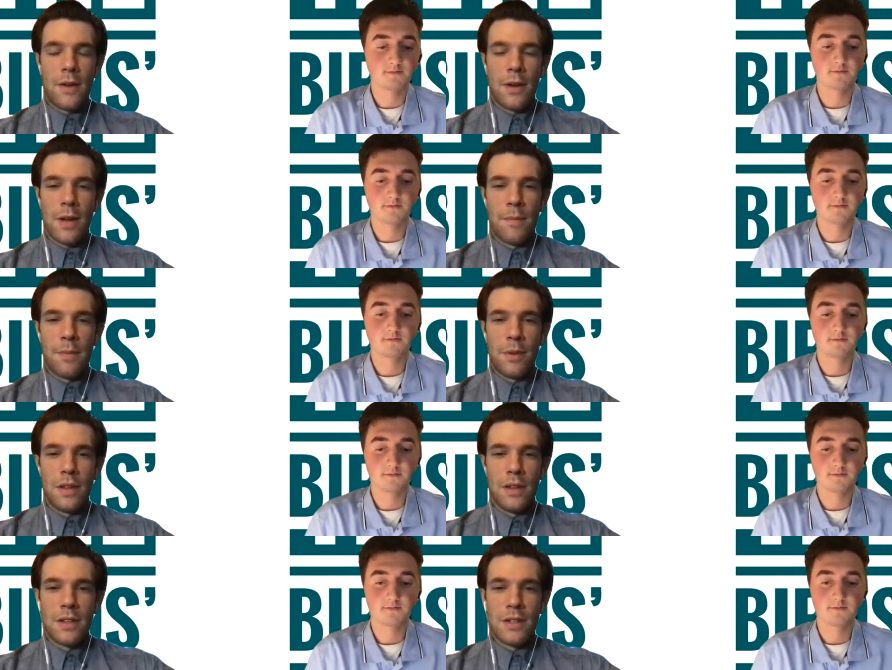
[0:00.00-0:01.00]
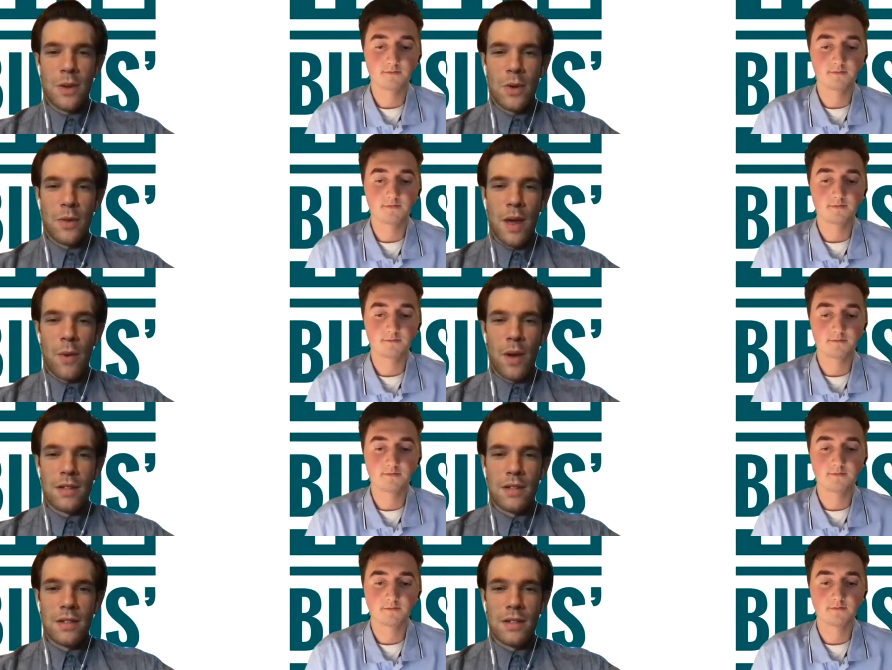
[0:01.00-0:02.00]
Speaker 1: completely sold that Wentz
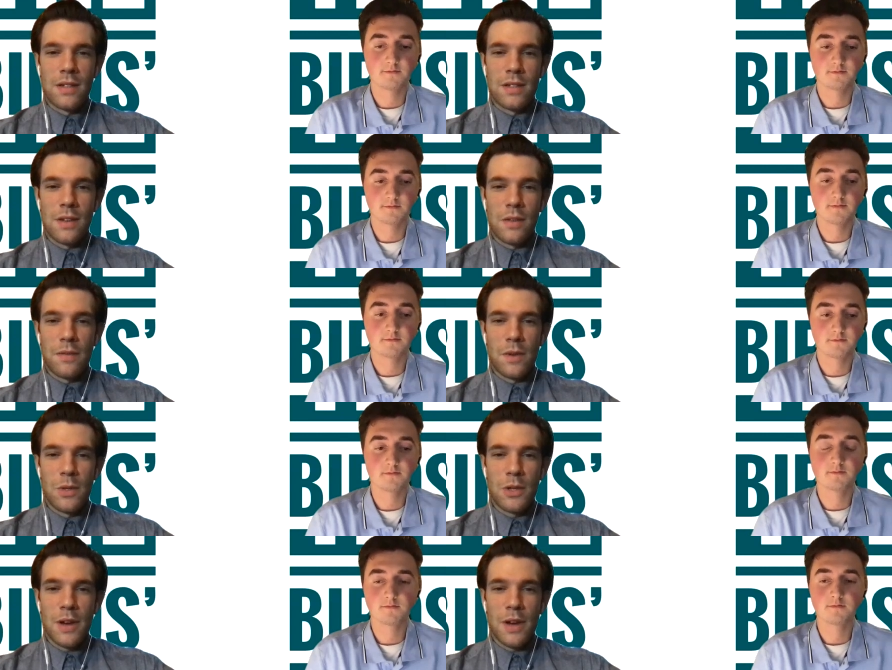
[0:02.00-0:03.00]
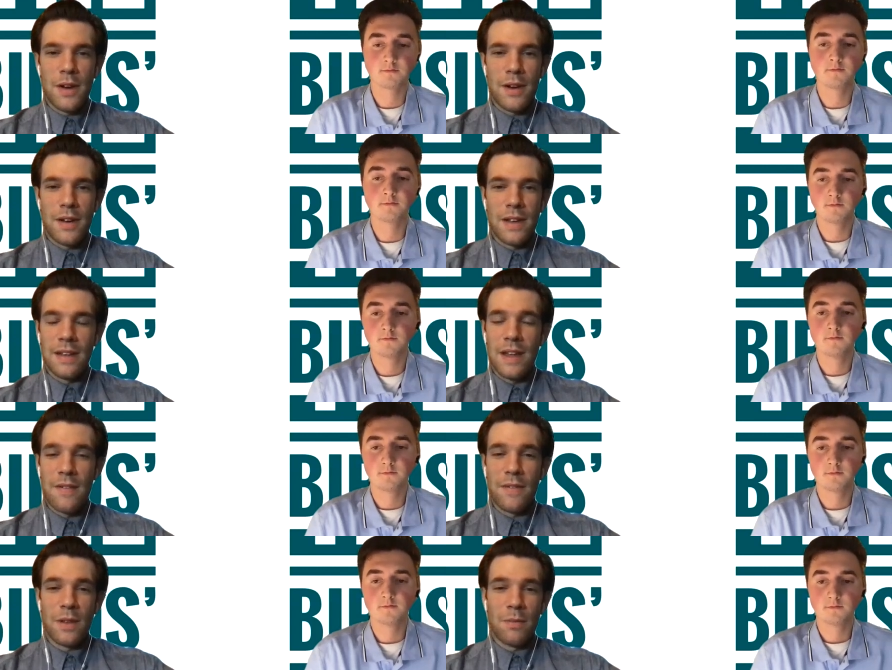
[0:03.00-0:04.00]
is still the future here. He
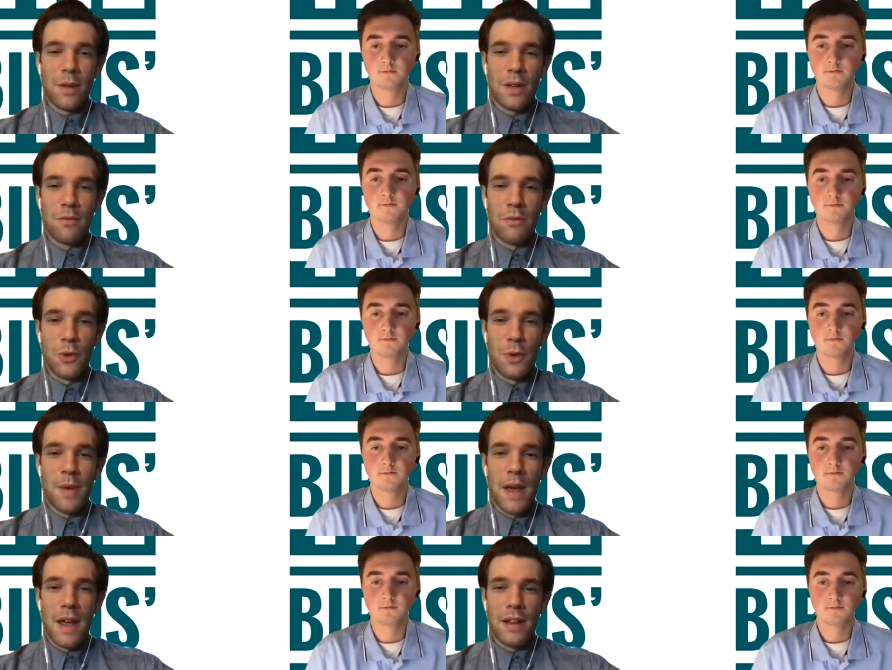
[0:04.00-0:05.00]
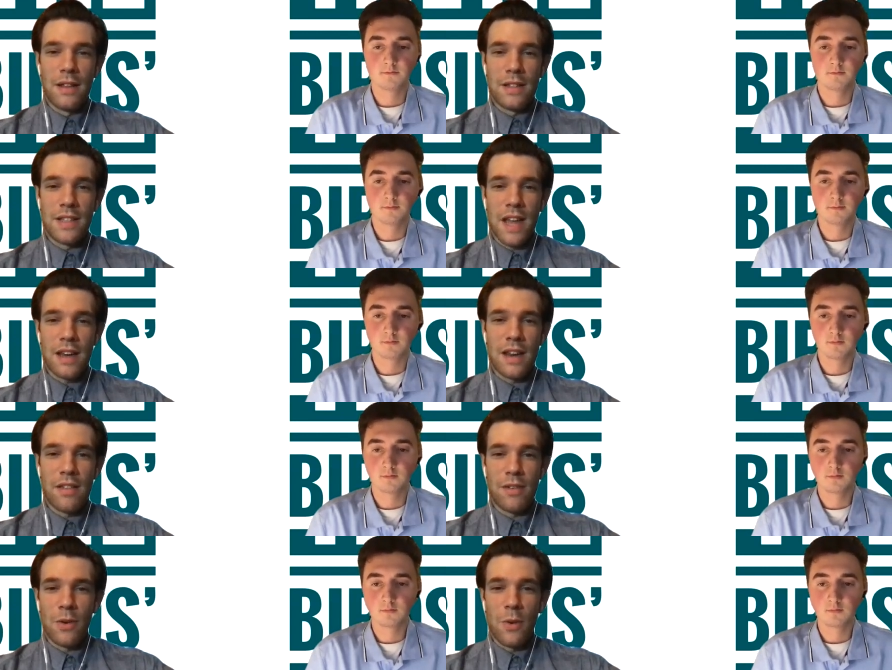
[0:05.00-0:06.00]
definitely played really bad in the second and third
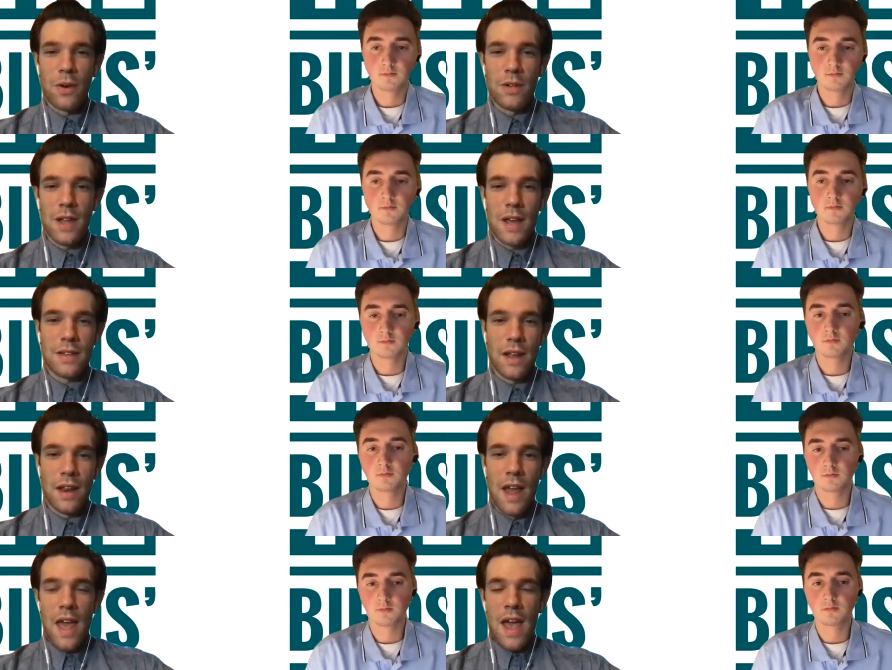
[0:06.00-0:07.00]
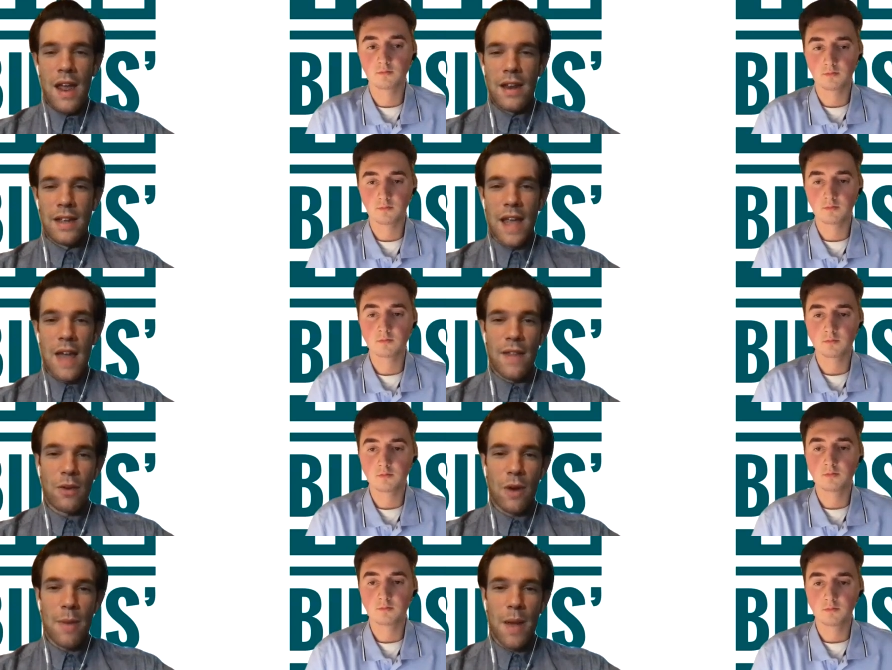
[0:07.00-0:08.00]
quarters last night, and he had that great
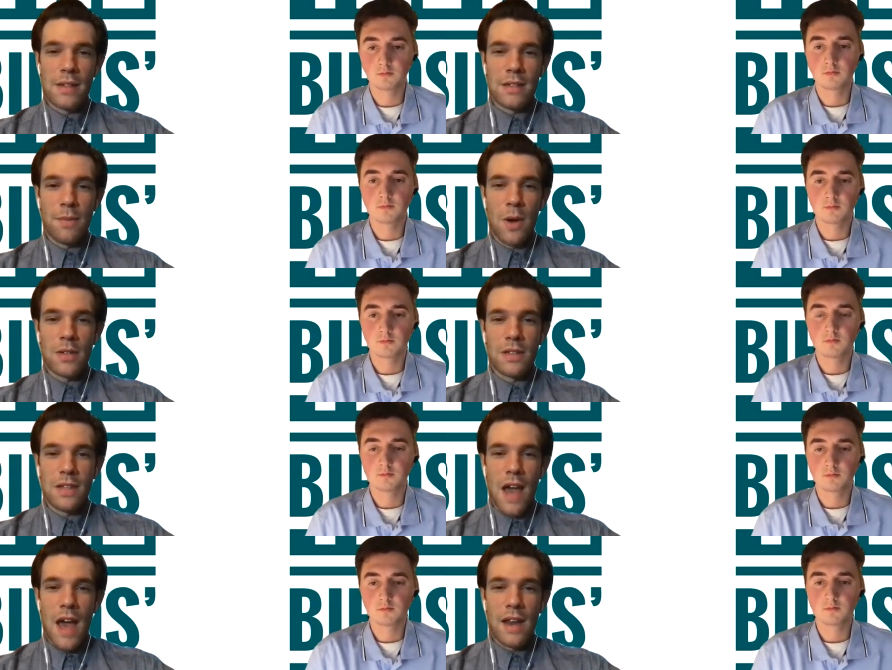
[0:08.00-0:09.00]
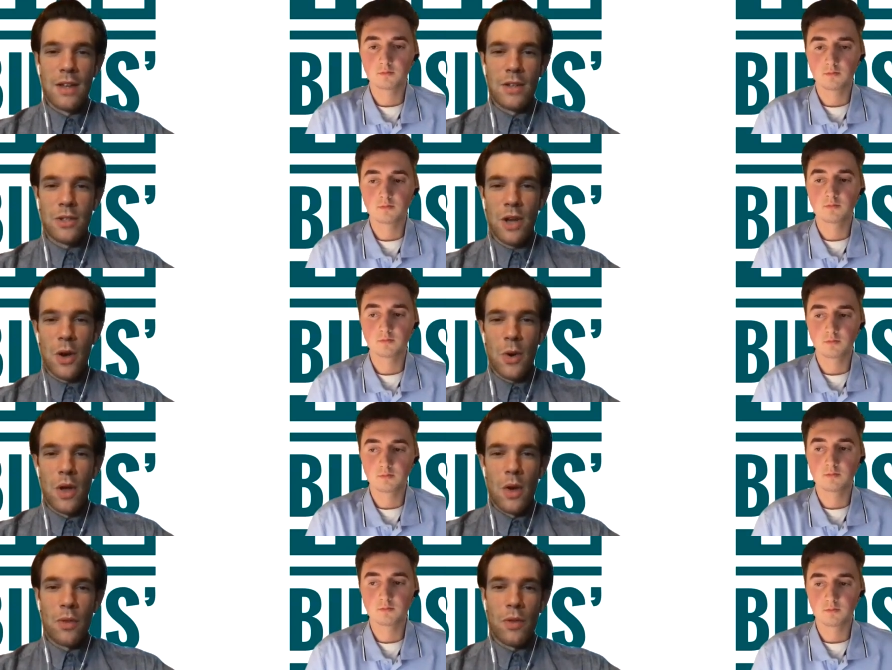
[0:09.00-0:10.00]
pass to Boston Scott. So with
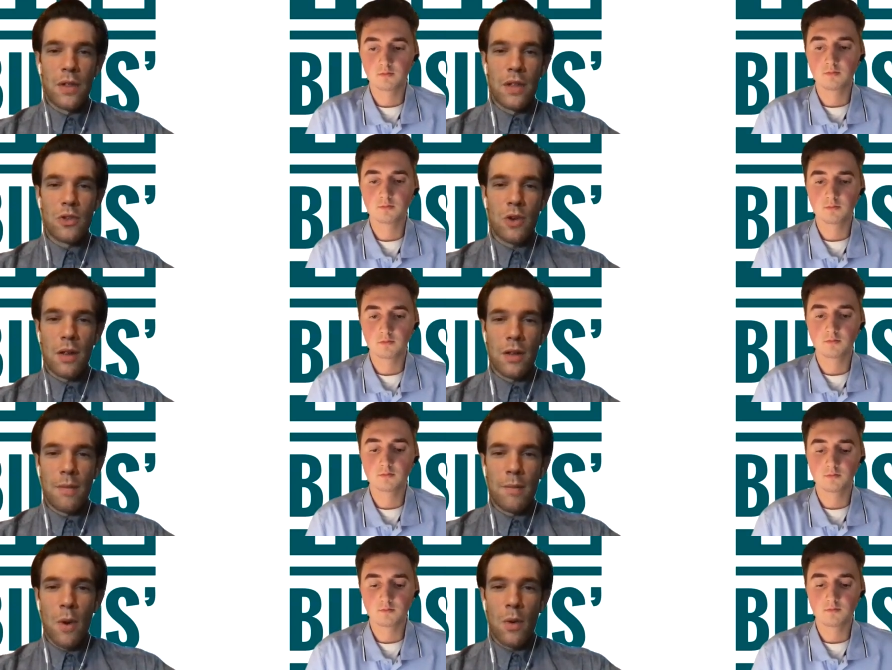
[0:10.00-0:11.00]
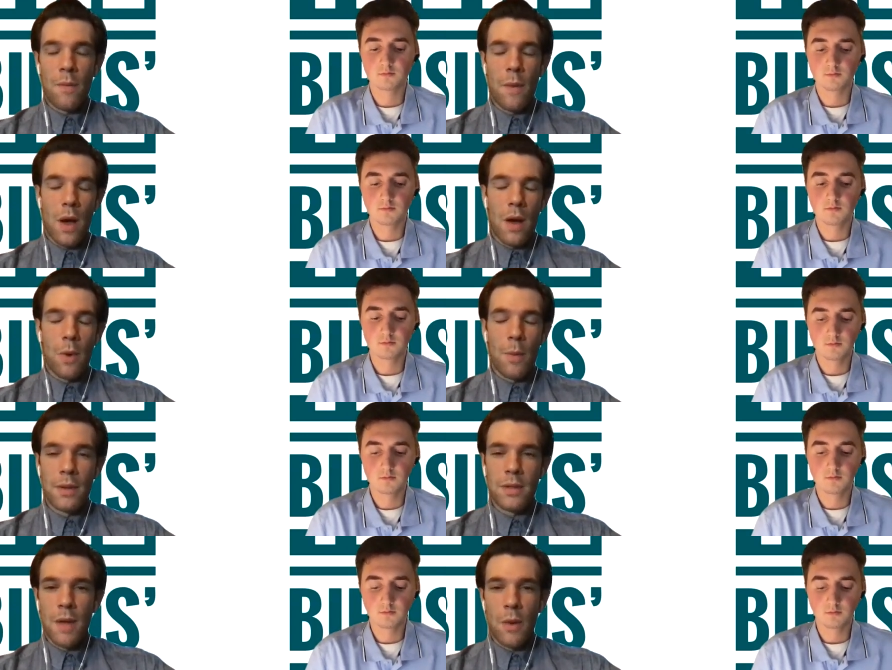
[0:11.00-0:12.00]
all the adrenaline and momentum
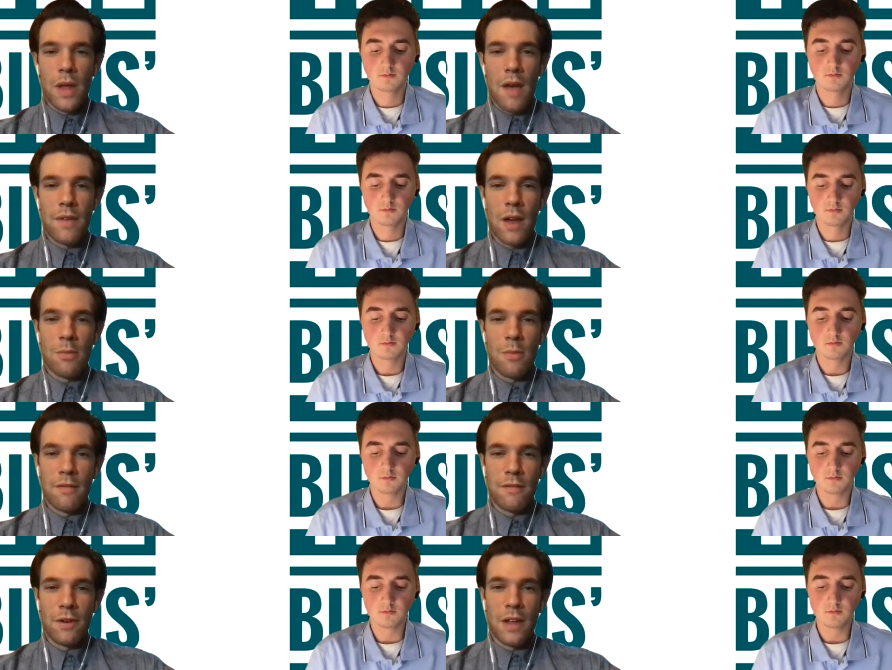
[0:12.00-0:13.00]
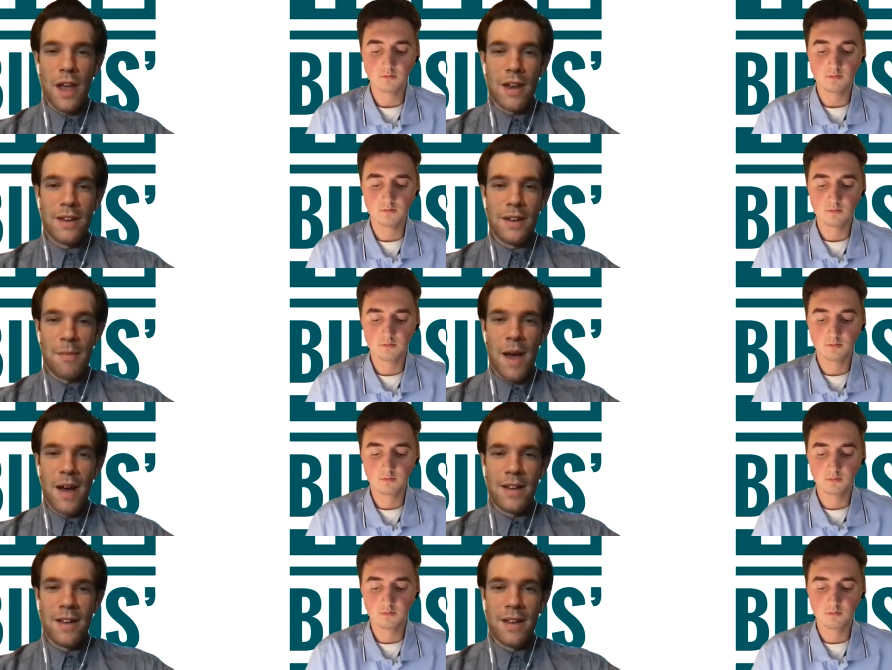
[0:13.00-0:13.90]
that we have now, you might forget about